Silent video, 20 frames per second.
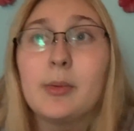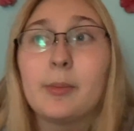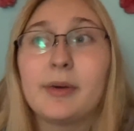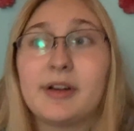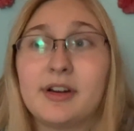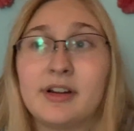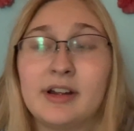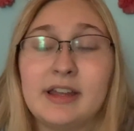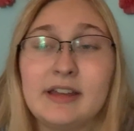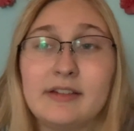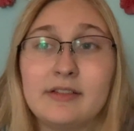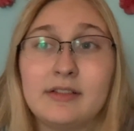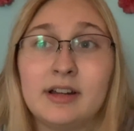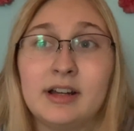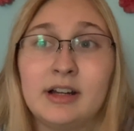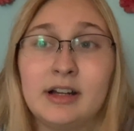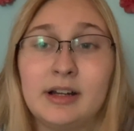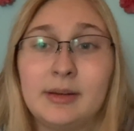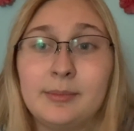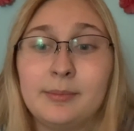But I
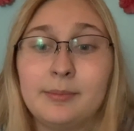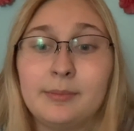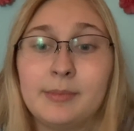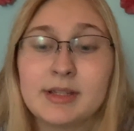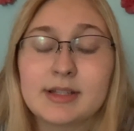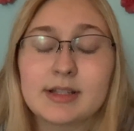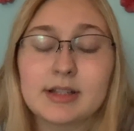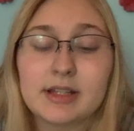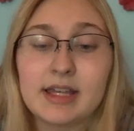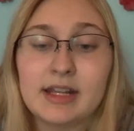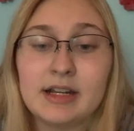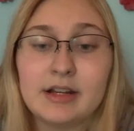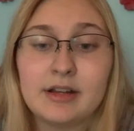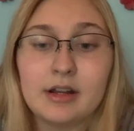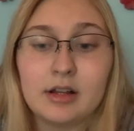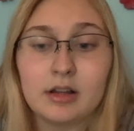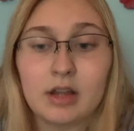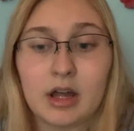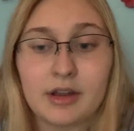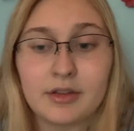basically
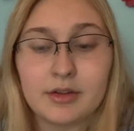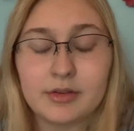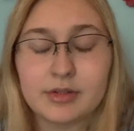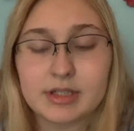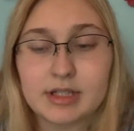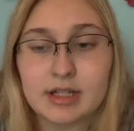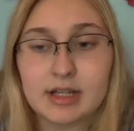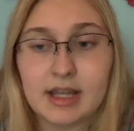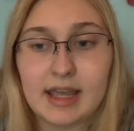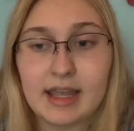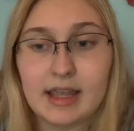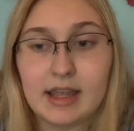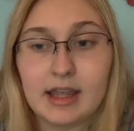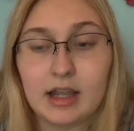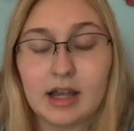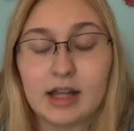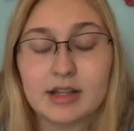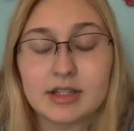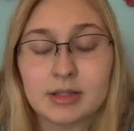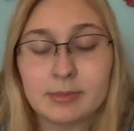edited a lot of those today
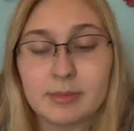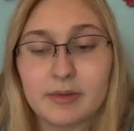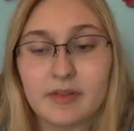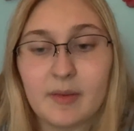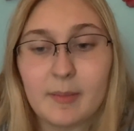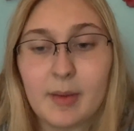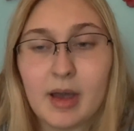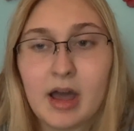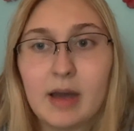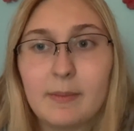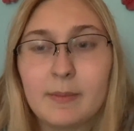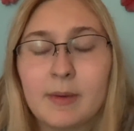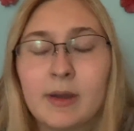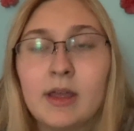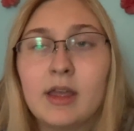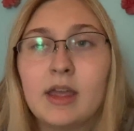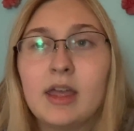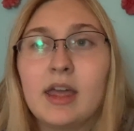and got some of them up.